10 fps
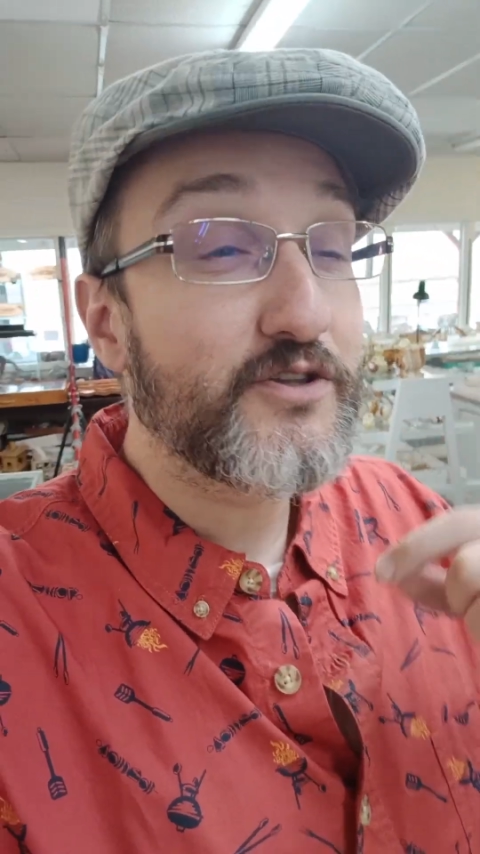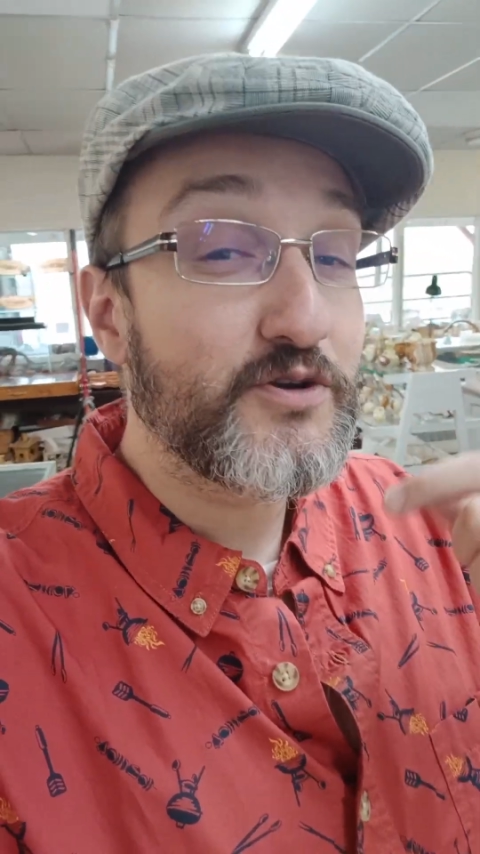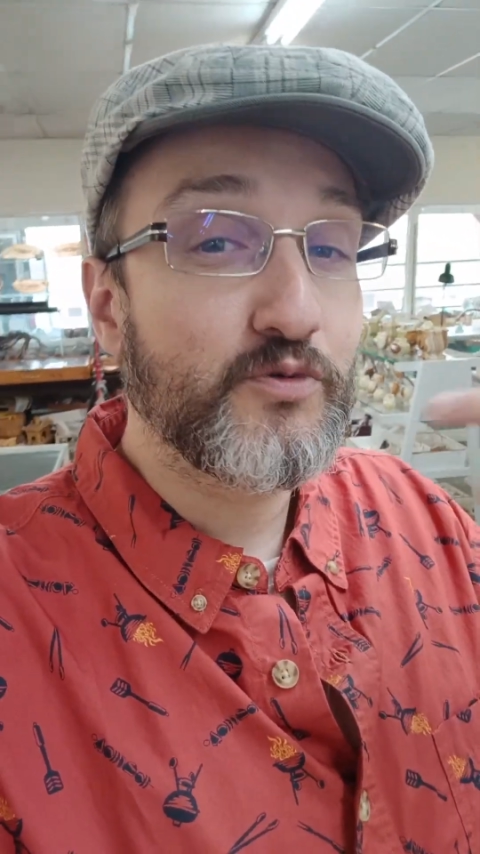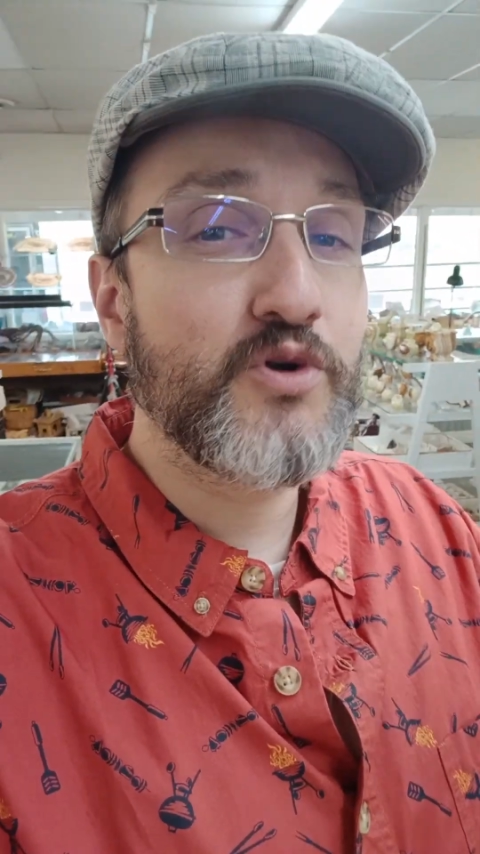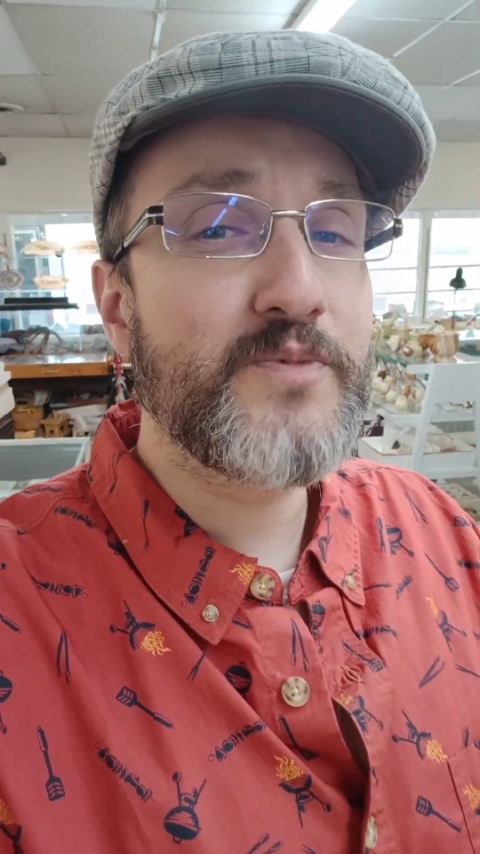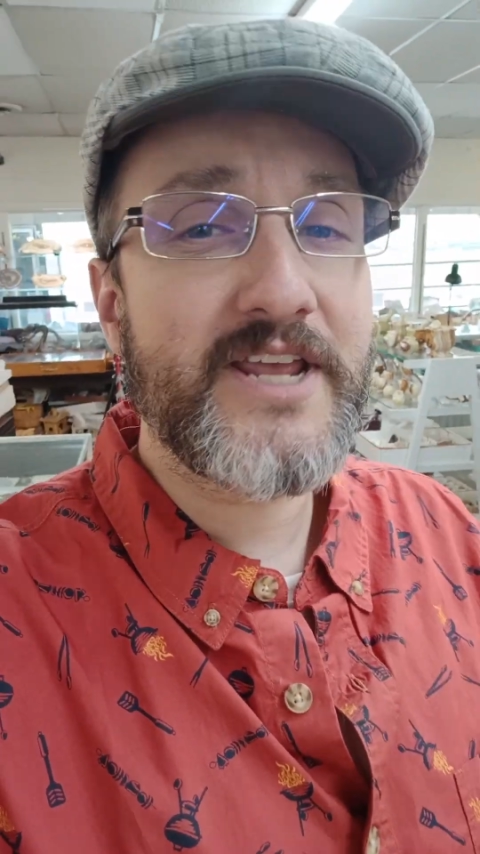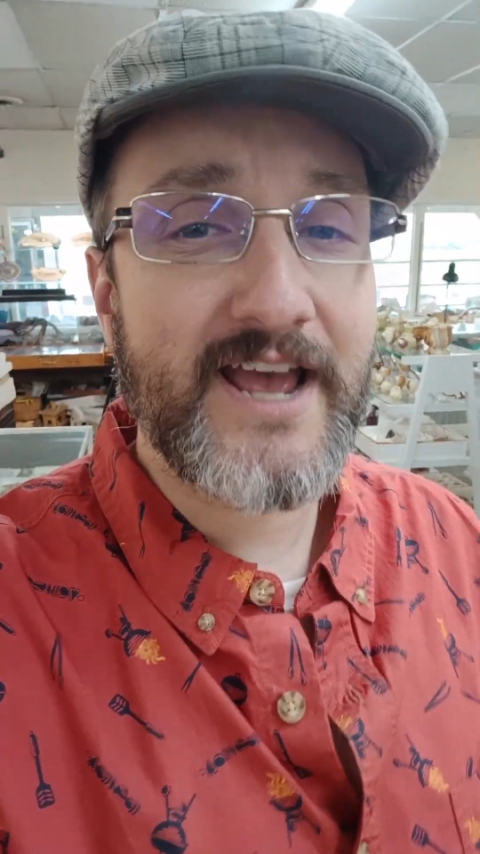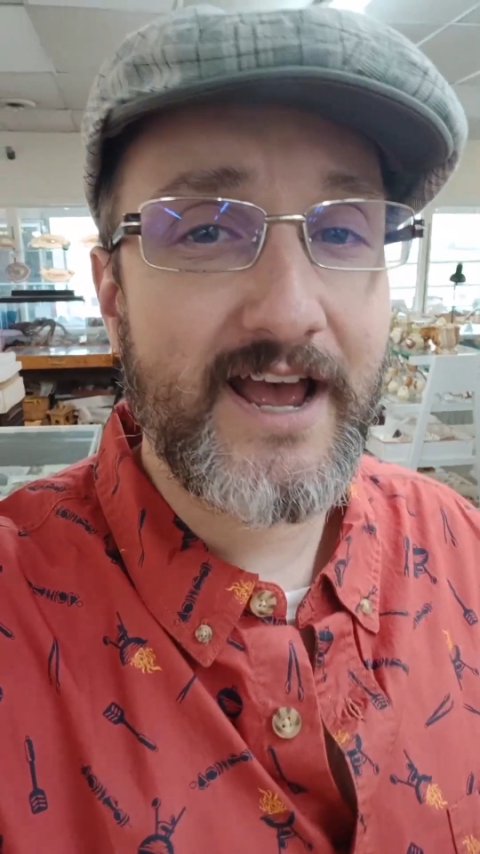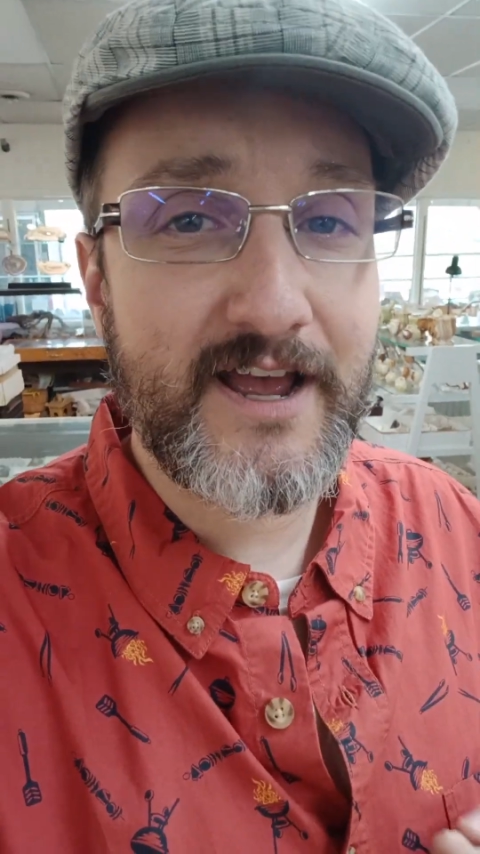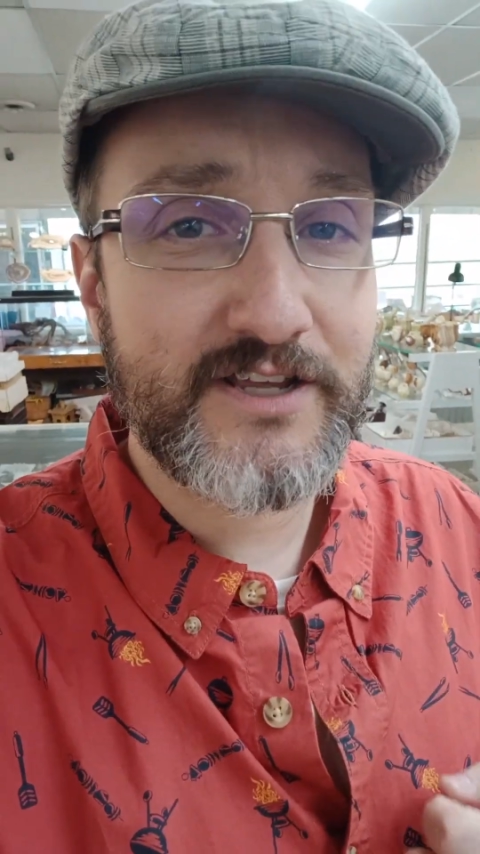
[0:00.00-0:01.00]
the ruby
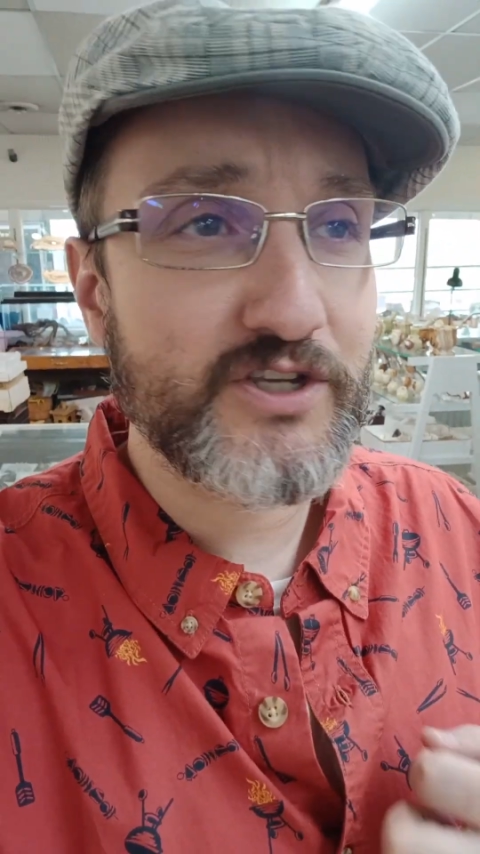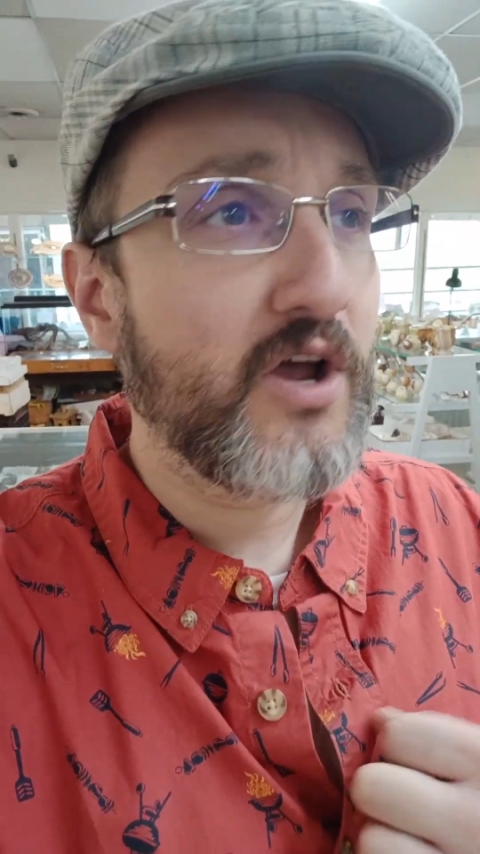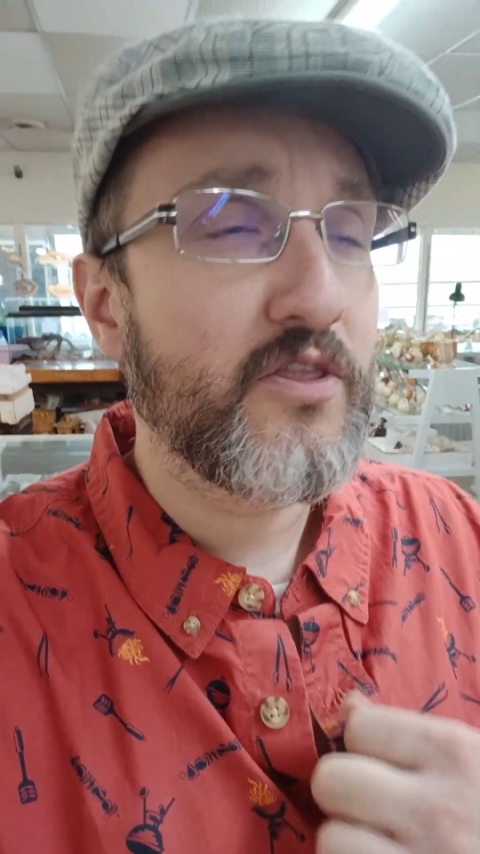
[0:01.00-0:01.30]
has